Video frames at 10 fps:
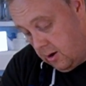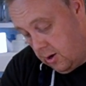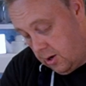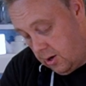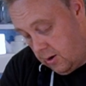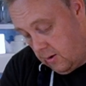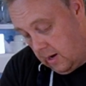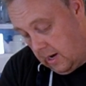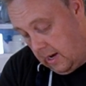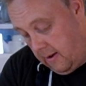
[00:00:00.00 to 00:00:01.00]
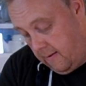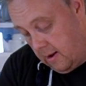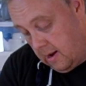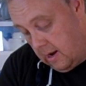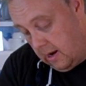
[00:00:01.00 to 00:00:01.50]
just to give it
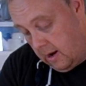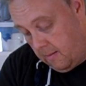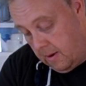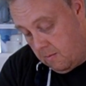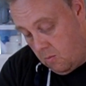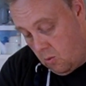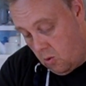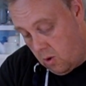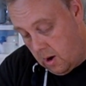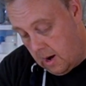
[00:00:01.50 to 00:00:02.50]
a little bit more.